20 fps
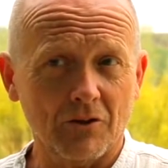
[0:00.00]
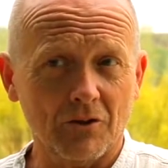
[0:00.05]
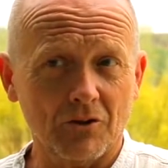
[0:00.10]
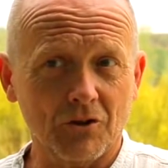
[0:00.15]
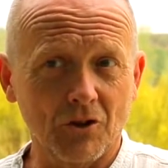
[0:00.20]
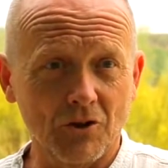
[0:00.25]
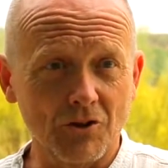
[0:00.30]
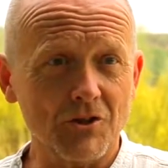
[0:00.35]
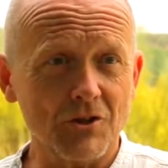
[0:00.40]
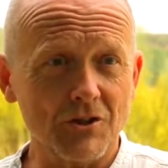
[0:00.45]

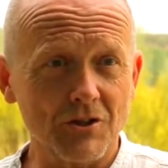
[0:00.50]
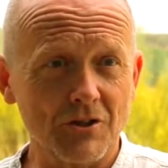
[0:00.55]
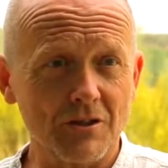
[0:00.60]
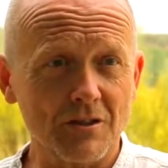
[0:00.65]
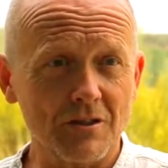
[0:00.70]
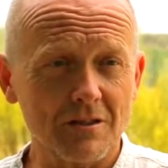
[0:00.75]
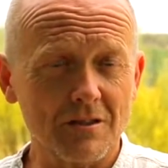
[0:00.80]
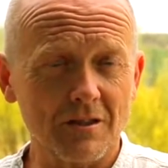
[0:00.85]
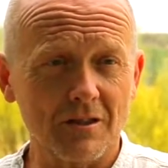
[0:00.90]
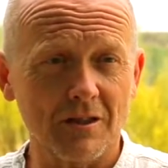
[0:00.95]

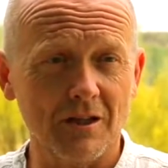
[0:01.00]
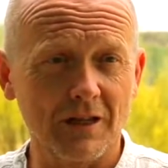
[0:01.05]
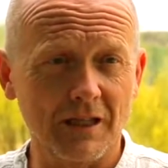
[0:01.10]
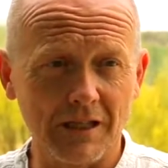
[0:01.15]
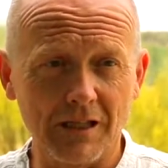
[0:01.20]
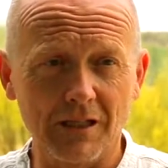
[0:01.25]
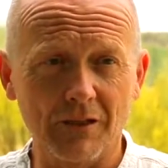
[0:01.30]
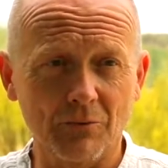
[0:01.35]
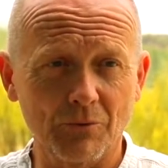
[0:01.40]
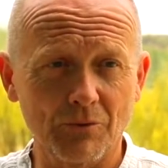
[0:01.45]
Consciousness
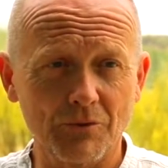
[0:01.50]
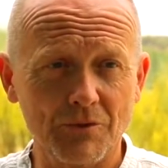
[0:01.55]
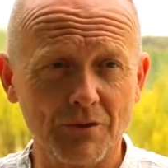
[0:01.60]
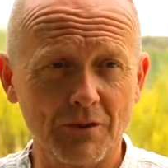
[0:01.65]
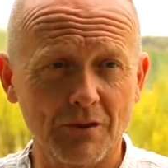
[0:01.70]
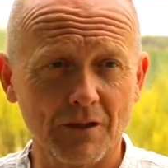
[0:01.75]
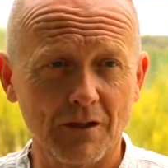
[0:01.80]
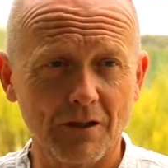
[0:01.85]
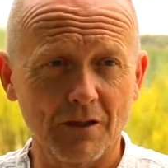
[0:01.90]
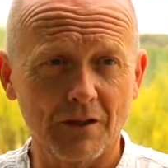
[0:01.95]
equals
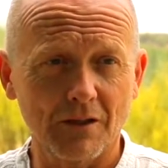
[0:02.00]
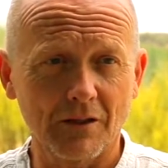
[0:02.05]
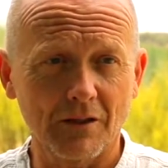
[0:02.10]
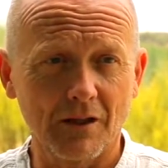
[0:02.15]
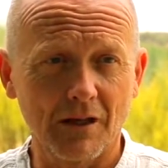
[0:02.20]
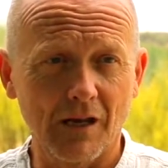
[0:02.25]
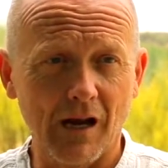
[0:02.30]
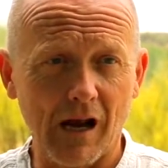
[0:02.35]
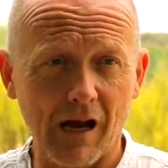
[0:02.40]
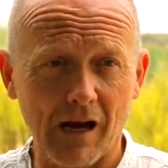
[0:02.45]

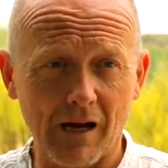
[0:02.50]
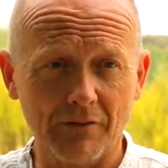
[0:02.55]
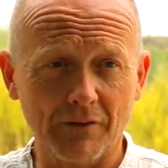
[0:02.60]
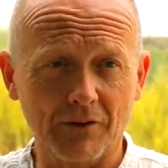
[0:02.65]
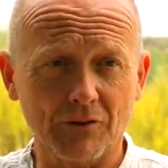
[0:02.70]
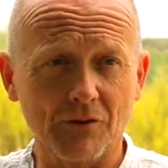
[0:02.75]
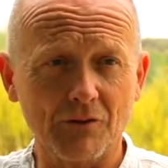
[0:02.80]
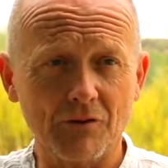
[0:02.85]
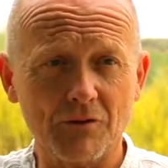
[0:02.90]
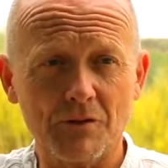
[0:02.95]
either
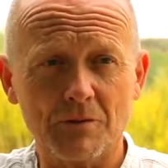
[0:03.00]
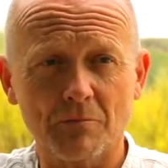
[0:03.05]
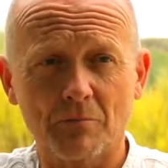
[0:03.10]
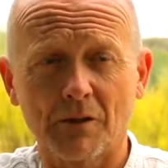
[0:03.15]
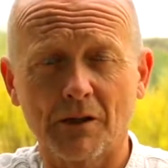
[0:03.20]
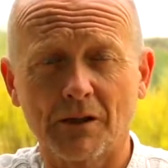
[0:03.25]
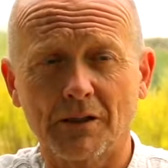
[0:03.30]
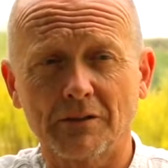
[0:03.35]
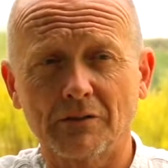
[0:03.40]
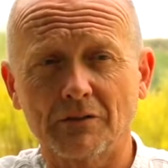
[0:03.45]
conscious
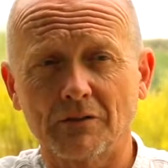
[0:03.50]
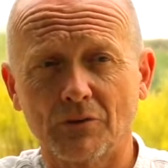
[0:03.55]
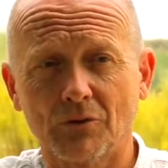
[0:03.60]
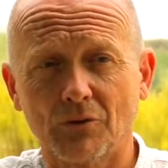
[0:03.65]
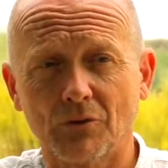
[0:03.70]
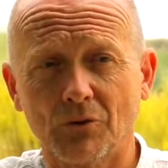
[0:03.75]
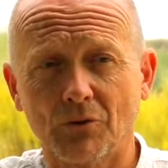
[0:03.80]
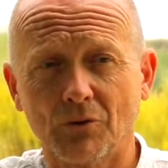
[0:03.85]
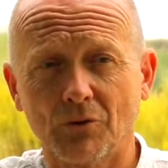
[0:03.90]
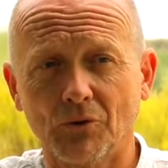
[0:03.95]
mind
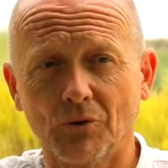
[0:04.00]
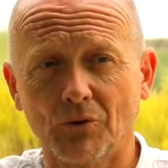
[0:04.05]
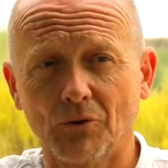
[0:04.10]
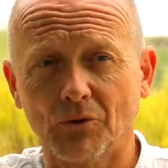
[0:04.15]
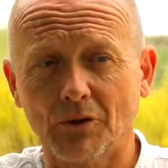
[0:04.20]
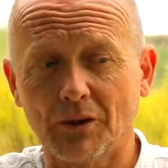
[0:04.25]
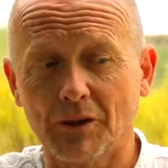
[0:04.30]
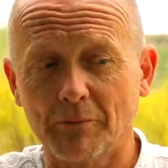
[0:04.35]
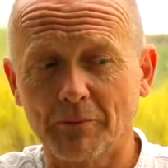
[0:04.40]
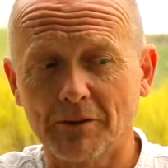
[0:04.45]

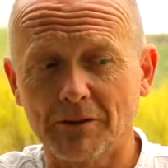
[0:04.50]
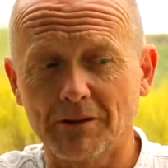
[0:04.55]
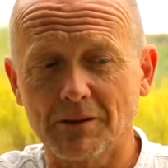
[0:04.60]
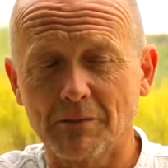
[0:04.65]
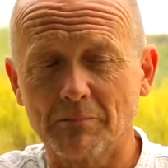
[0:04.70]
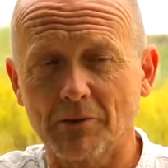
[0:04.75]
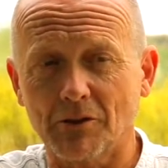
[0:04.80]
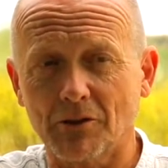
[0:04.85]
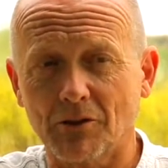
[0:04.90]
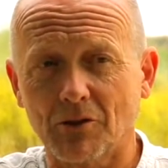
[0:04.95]
or a little bit
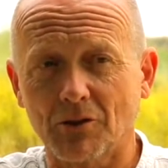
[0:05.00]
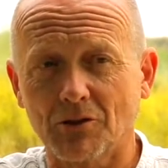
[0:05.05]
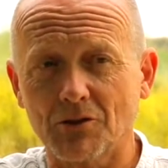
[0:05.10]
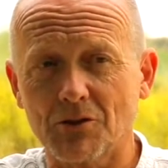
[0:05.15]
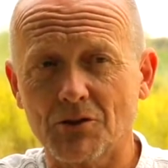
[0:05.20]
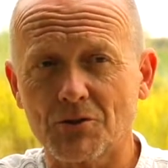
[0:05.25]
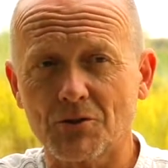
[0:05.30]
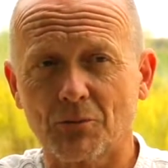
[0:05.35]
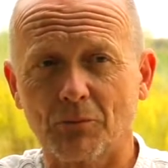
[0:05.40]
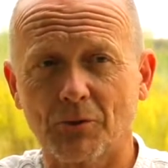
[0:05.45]
deeper,
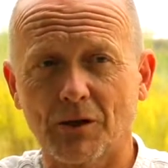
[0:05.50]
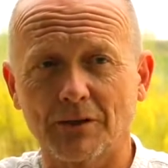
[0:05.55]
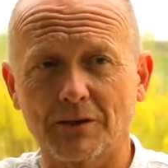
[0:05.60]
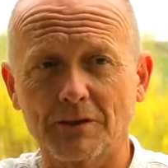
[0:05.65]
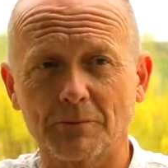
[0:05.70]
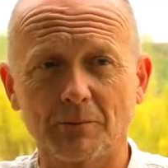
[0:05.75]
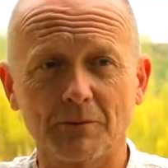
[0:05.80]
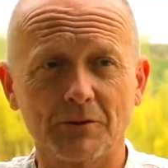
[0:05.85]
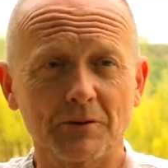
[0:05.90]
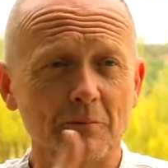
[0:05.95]
conscious awareness.
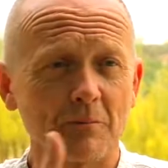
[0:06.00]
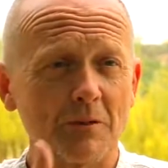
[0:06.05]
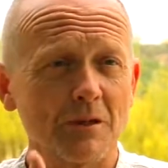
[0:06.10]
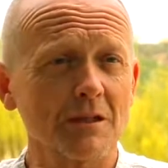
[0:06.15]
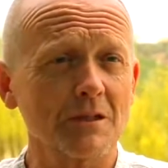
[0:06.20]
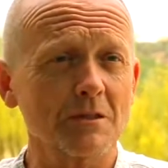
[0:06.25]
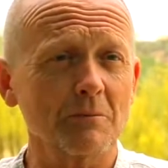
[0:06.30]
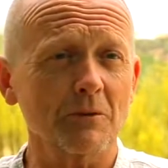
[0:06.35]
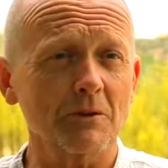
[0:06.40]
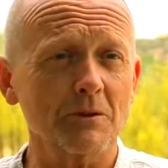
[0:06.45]
But to me,
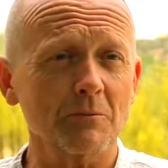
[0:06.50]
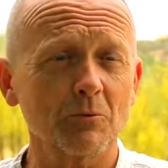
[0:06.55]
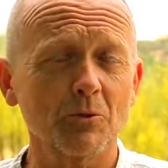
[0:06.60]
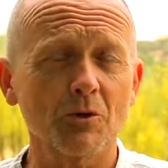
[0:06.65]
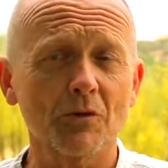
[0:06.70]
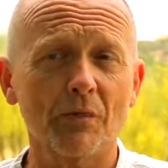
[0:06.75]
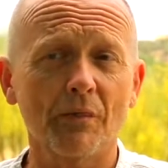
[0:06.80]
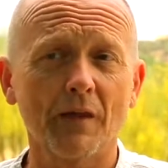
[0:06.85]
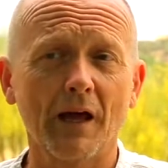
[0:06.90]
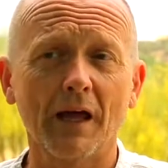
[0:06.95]
it's much more
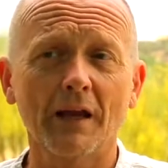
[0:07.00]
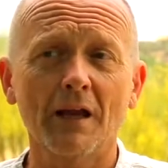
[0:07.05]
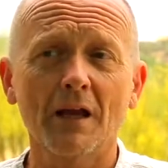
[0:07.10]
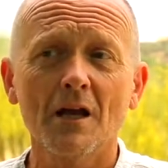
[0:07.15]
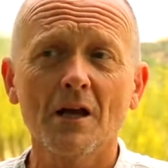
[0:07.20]
than that.